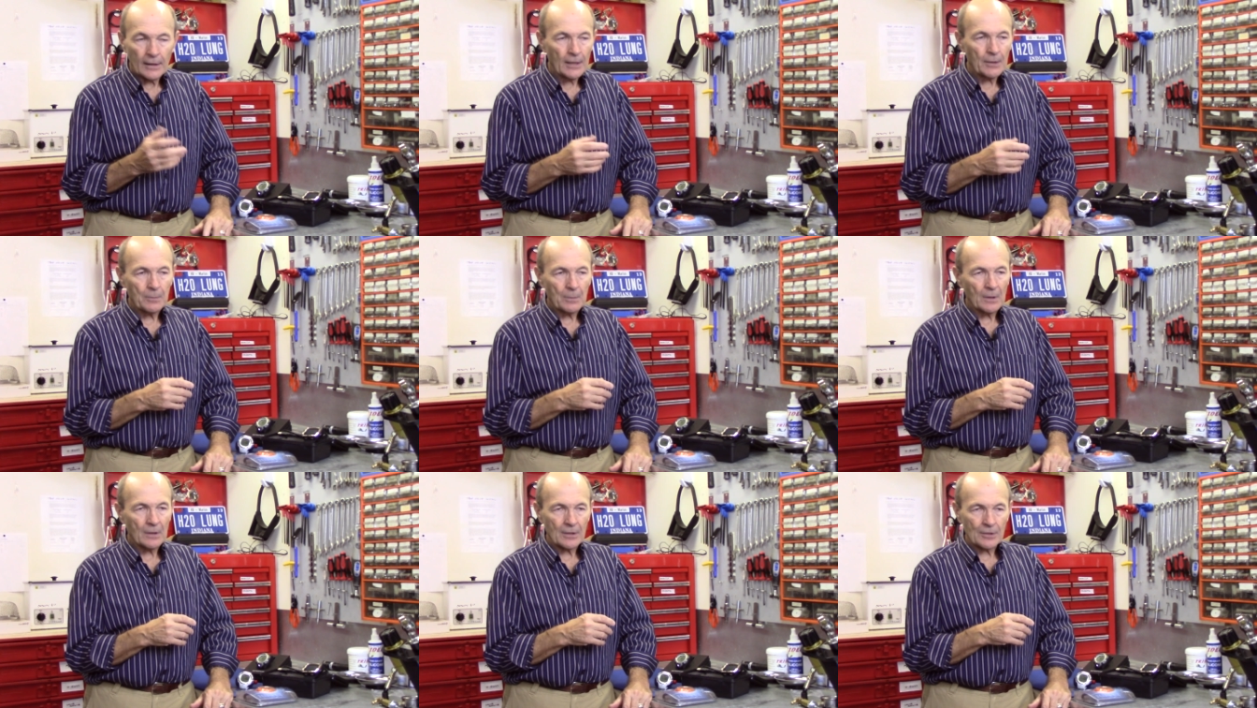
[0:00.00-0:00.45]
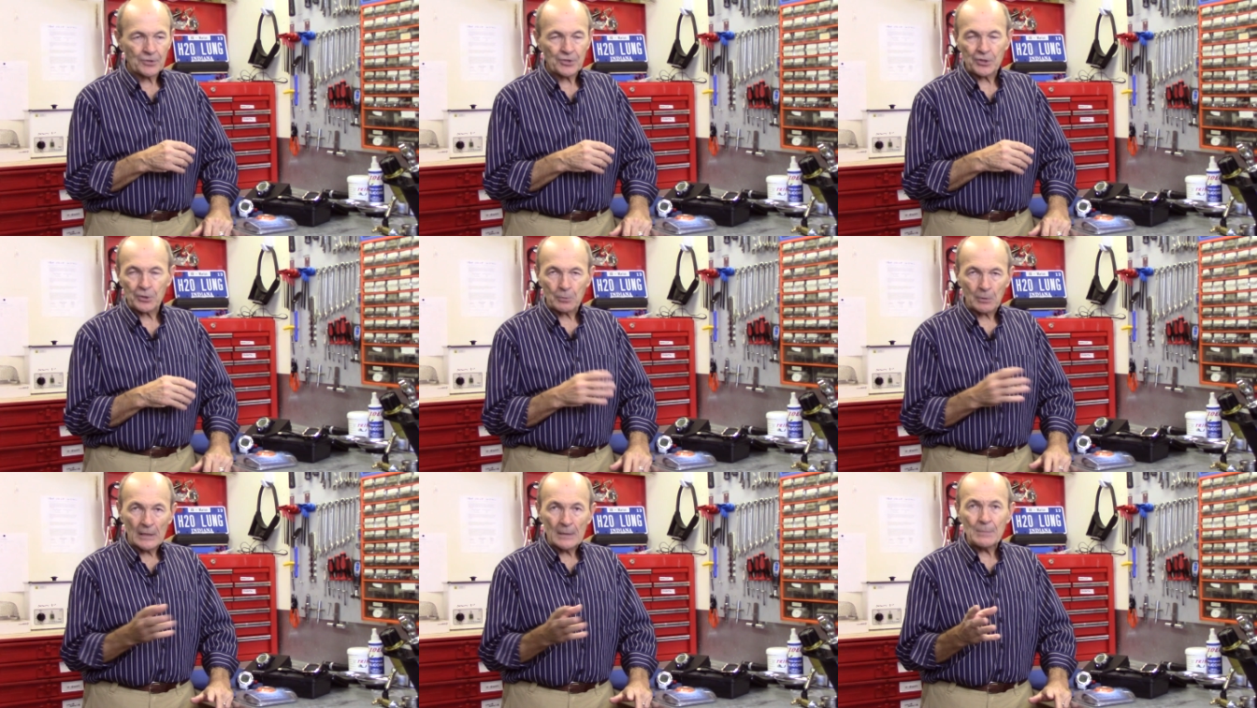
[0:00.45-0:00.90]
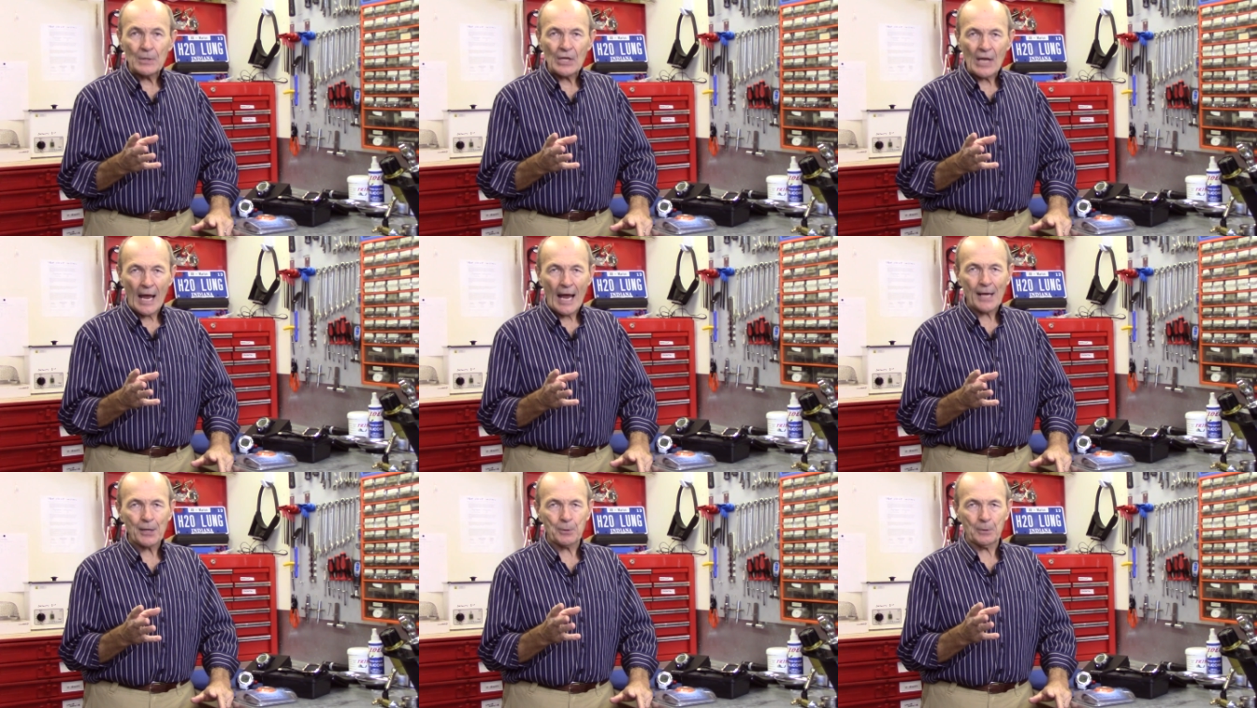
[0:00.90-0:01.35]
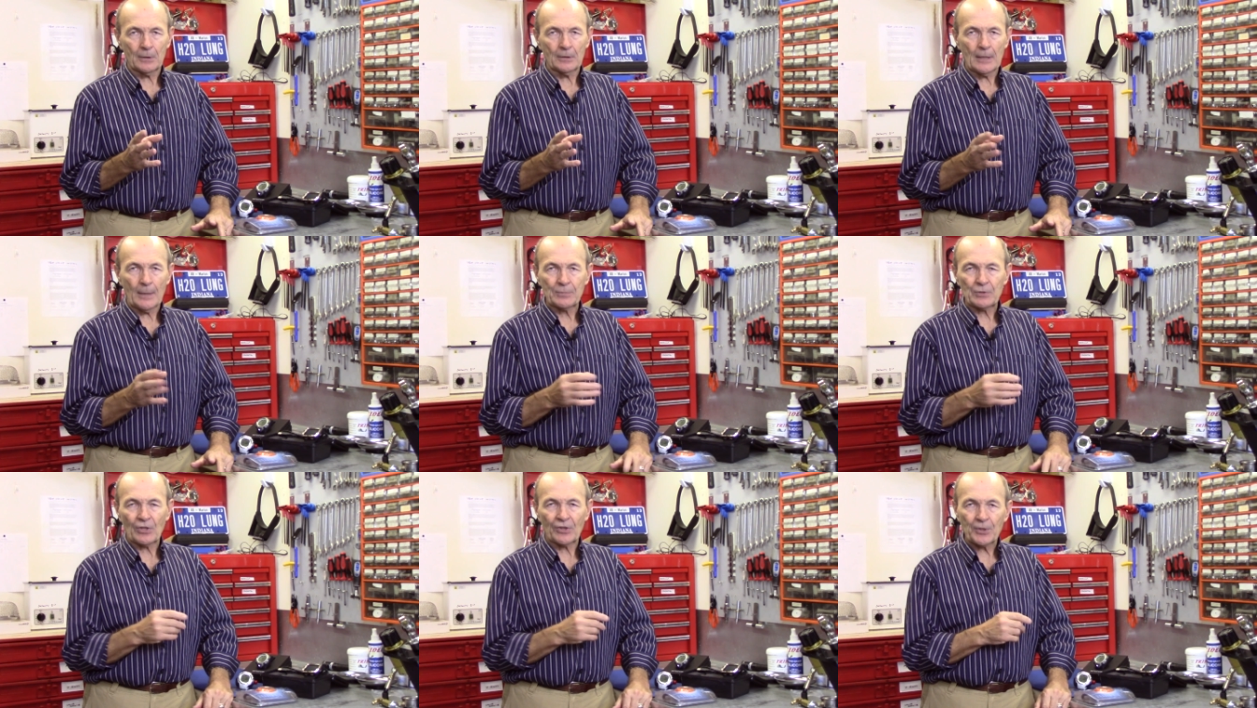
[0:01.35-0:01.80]
They were extremely accurate
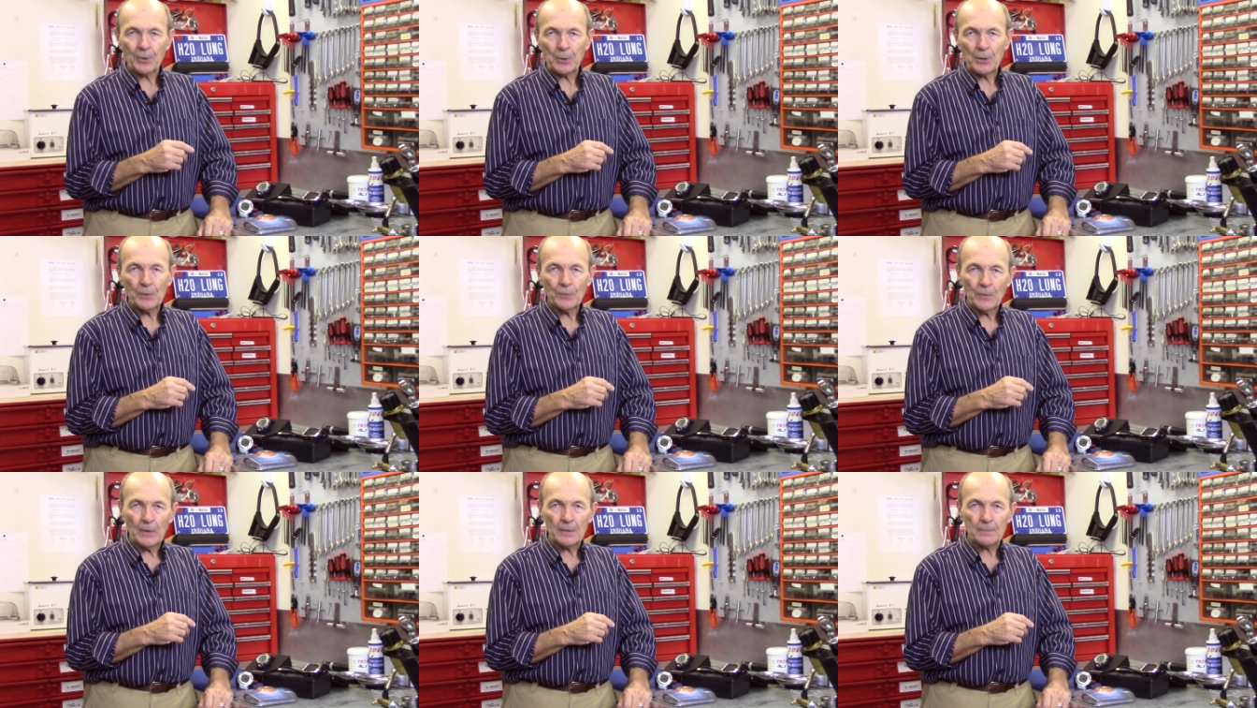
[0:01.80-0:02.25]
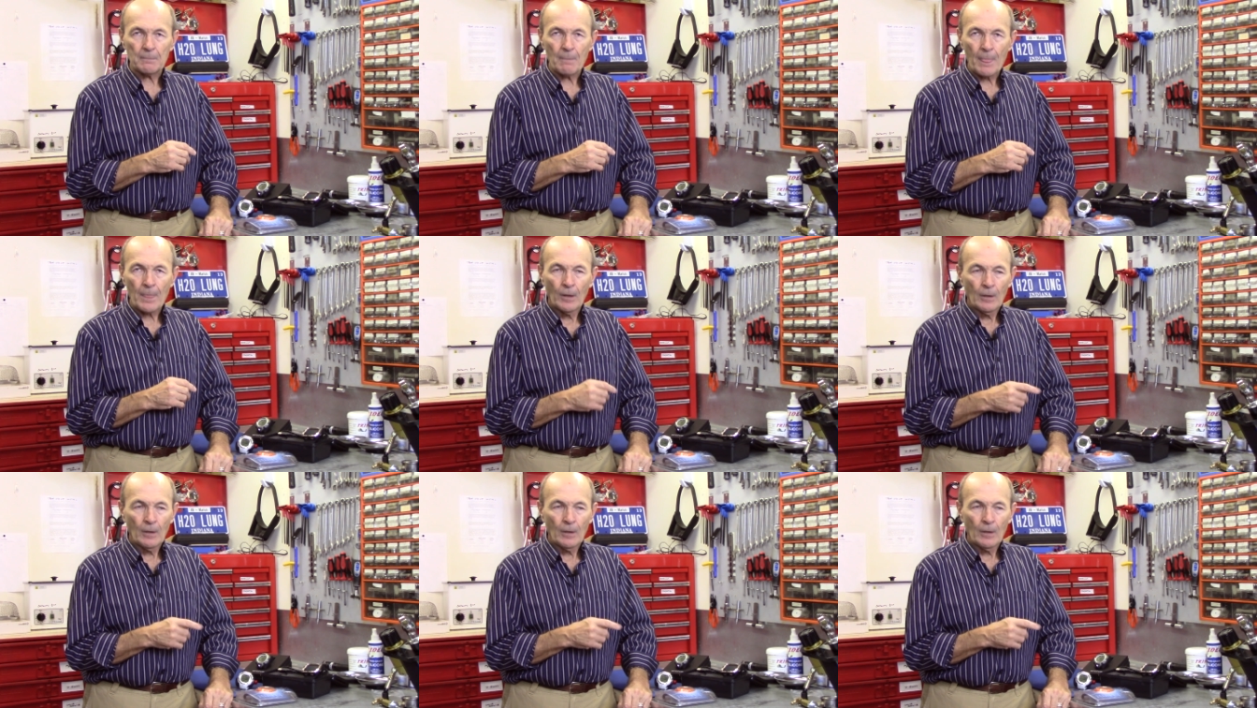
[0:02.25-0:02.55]
up to 30 feet,